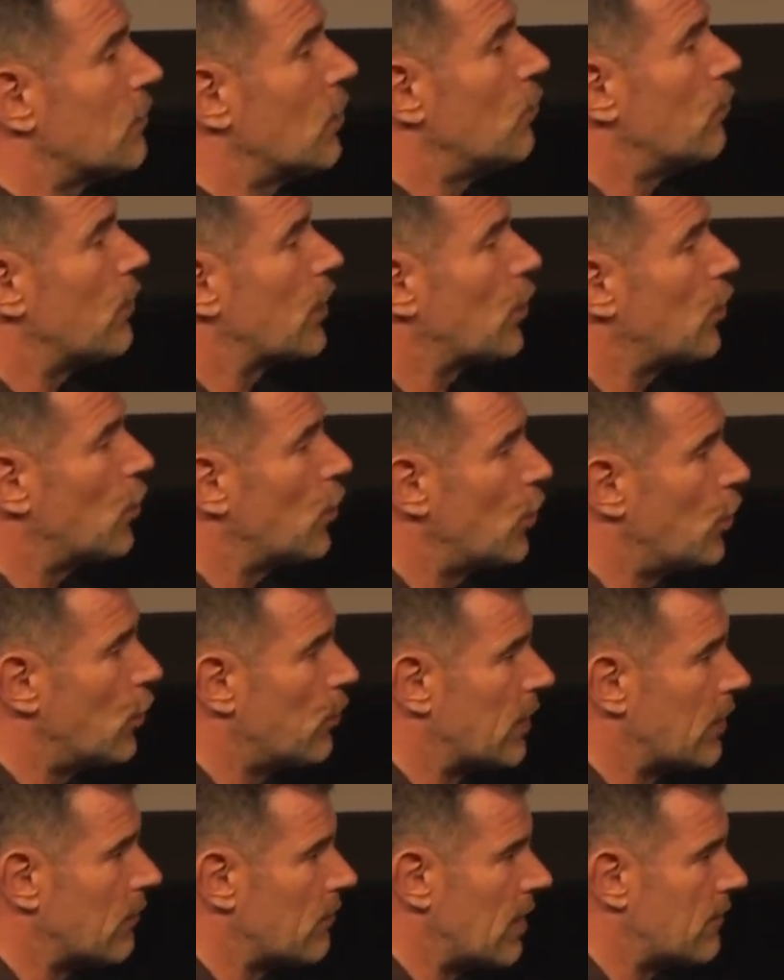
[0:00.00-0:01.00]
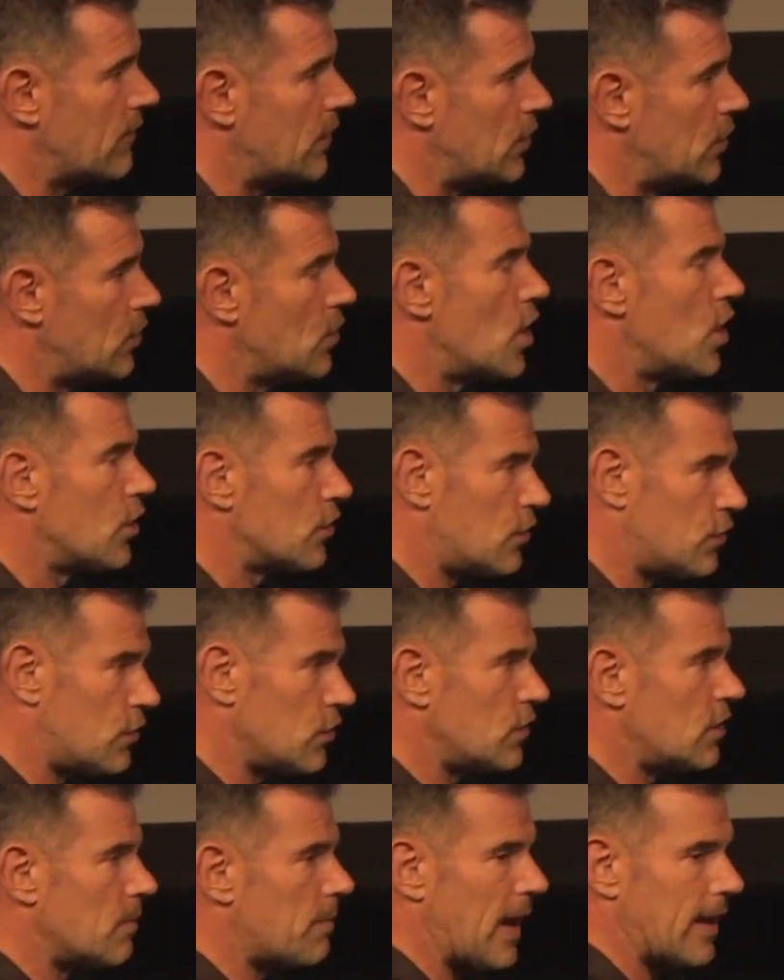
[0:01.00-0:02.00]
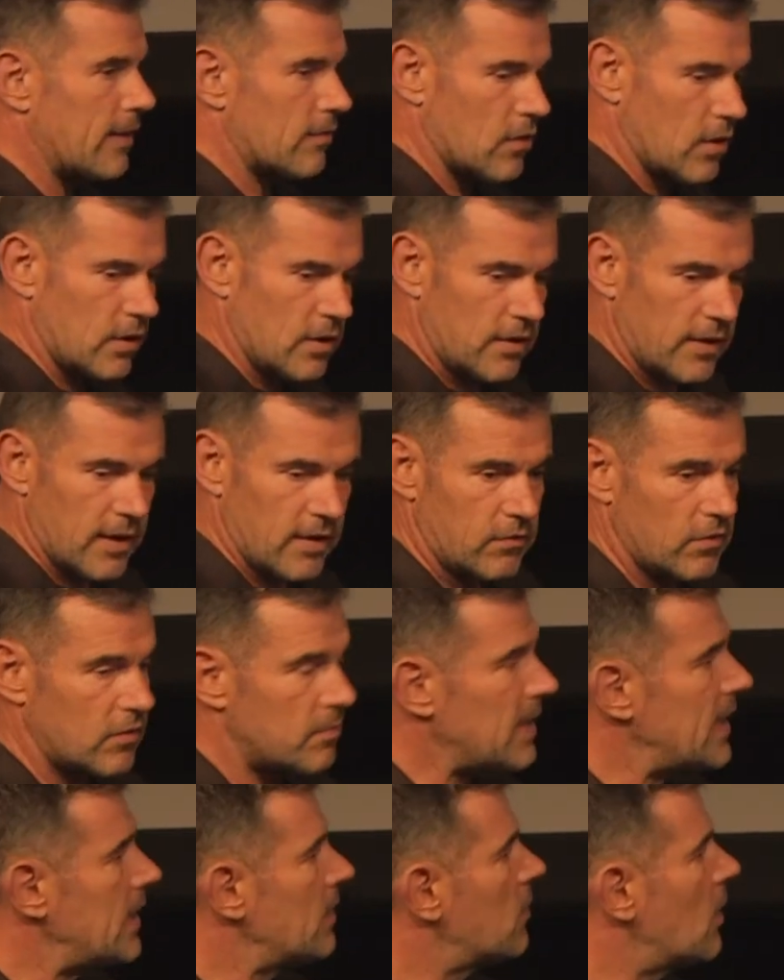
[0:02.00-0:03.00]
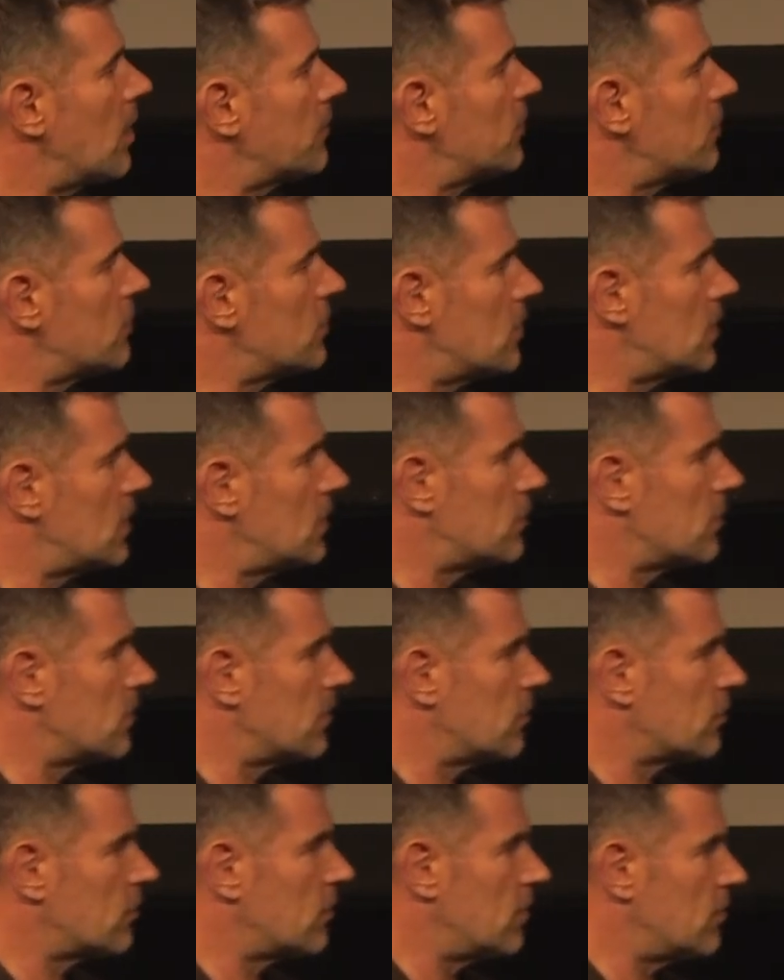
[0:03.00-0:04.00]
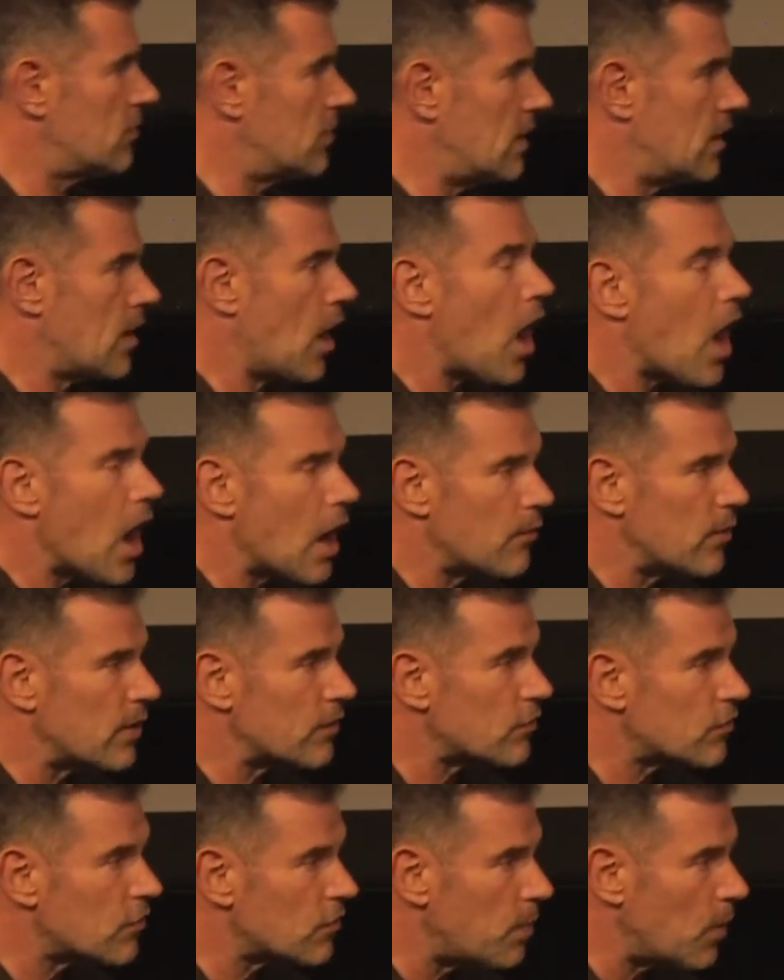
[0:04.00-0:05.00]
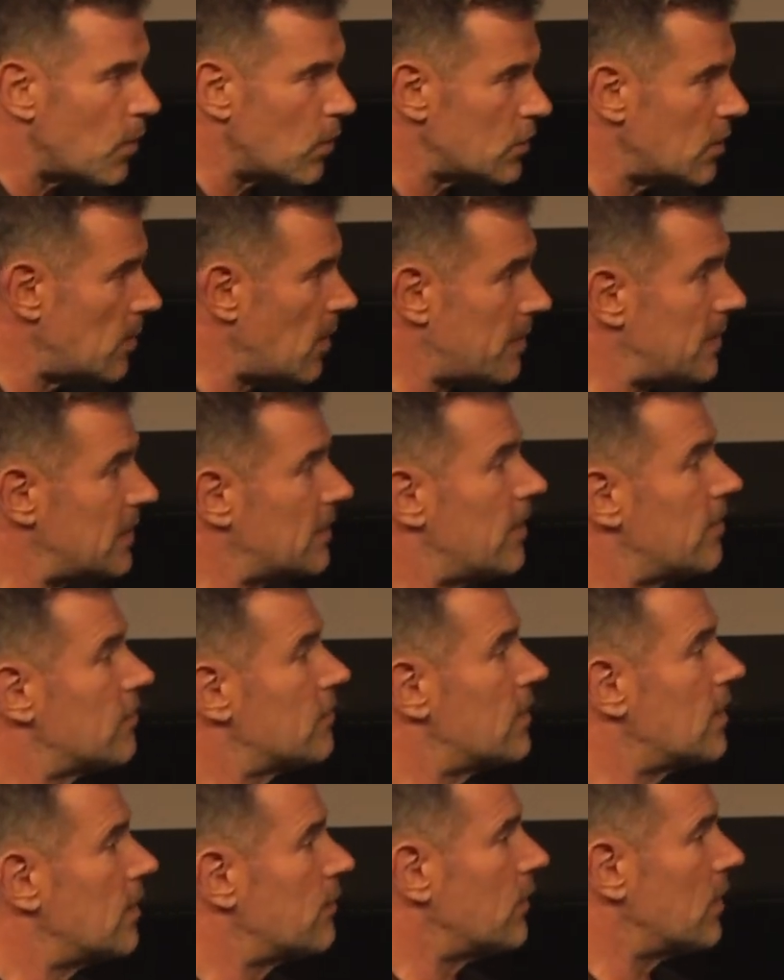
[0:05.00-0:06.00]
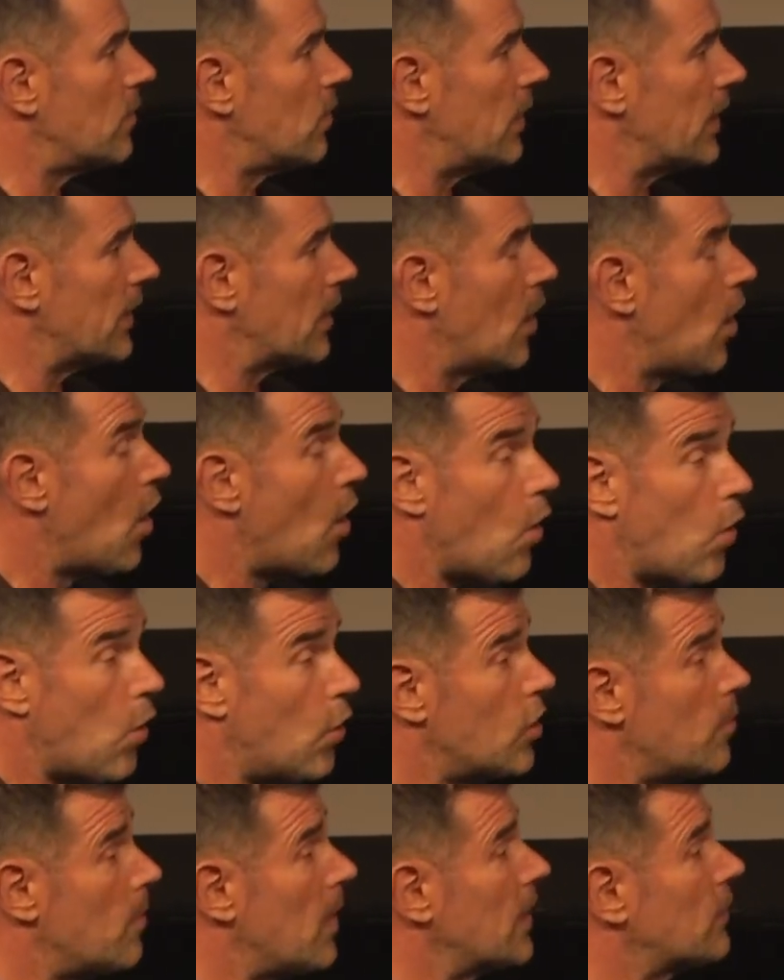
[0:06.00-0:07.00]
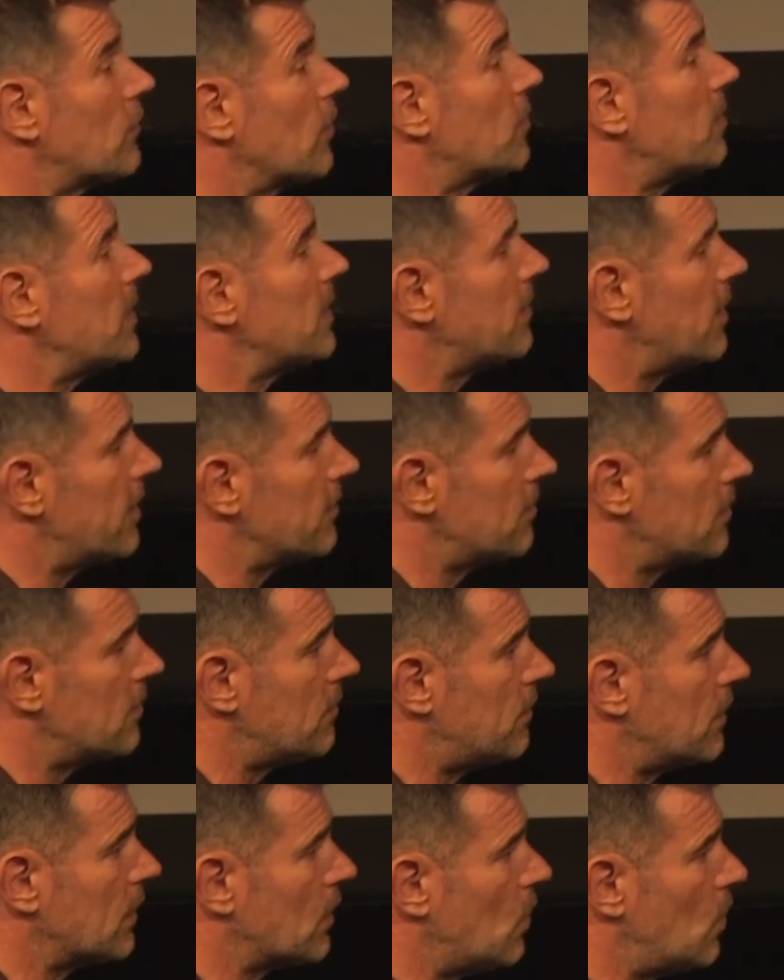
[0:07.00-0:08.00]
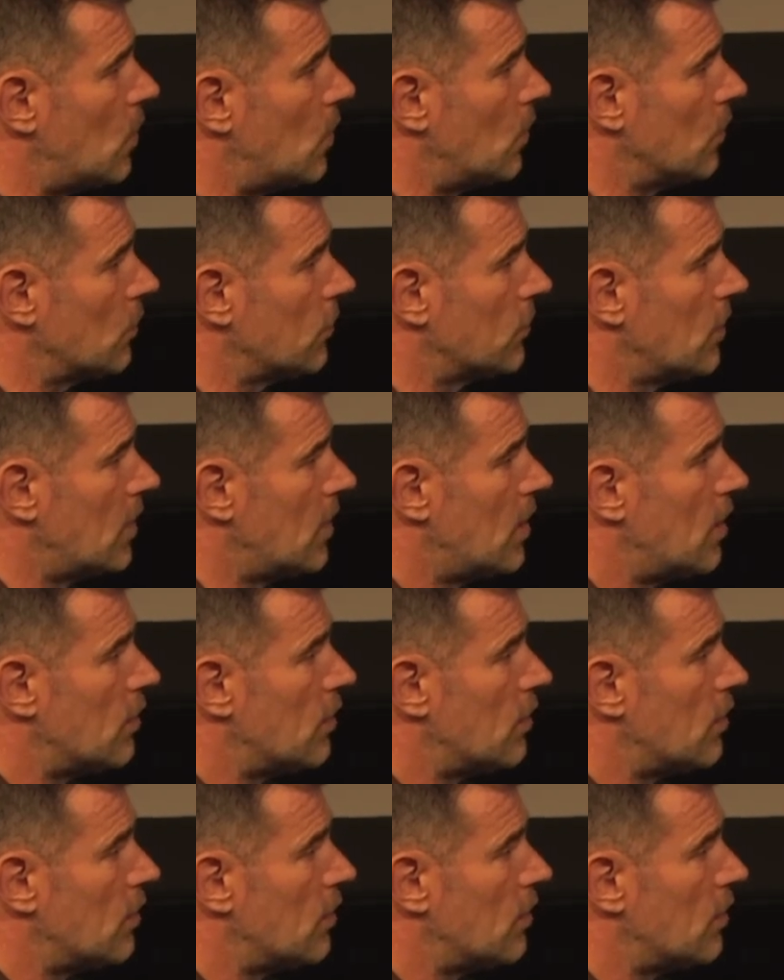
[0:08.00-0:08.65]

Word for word: so recurring revenue to do your baseline to test you as many times as you need during the season. In a high-risk sport, you might be tested every week, or you might just be tested for cause.